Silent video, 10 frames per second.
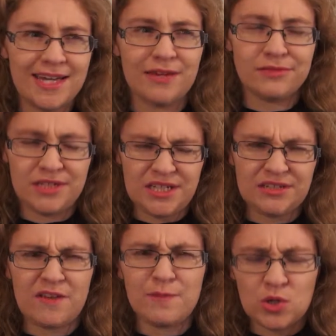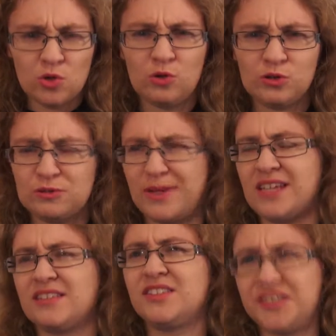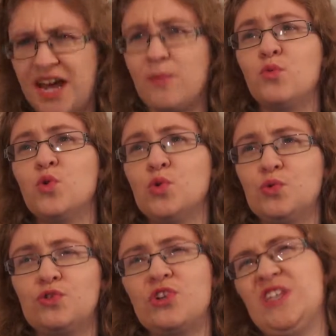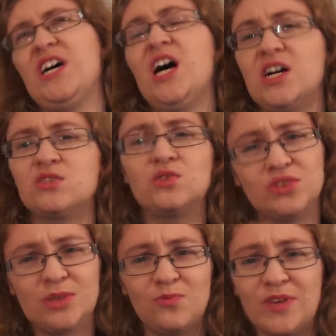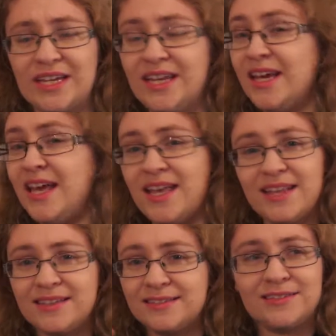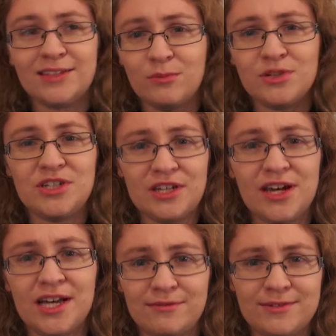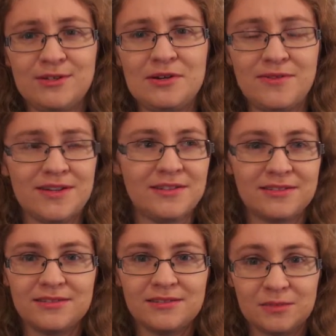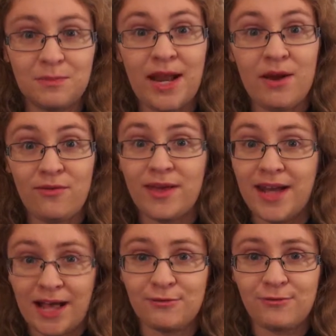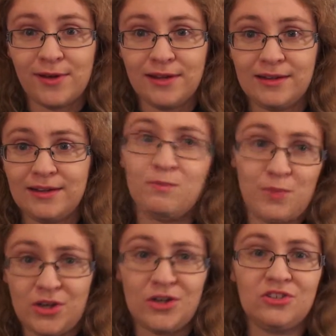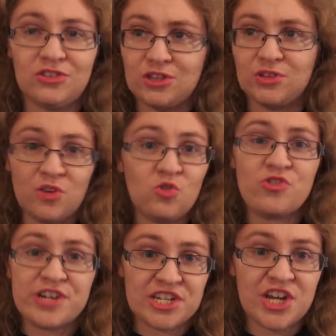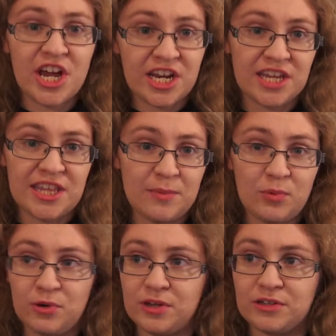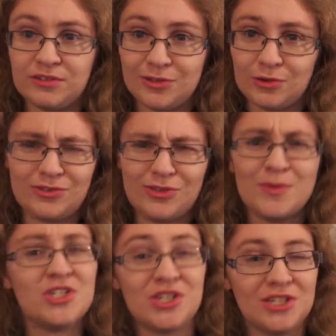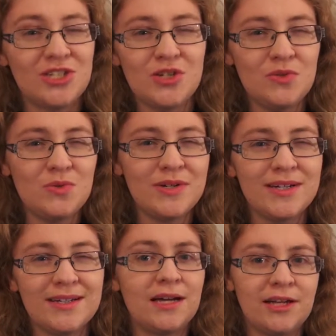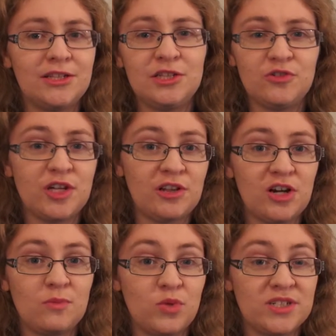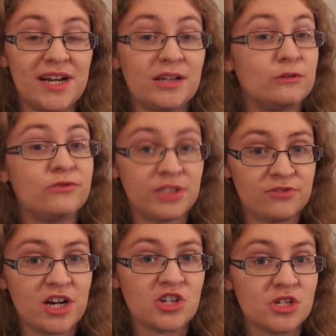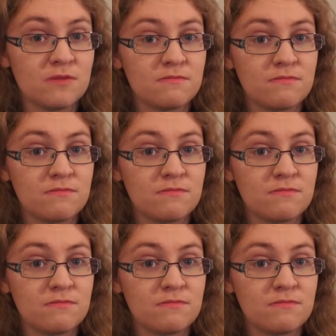death scenes that have been caused from a stab wound to the heart or something. There's so much you can kind of do with it. Just play with it and have fun, because they're already dying at that point, so there's not much you can do unless you're in a LARP which allows for resurrection.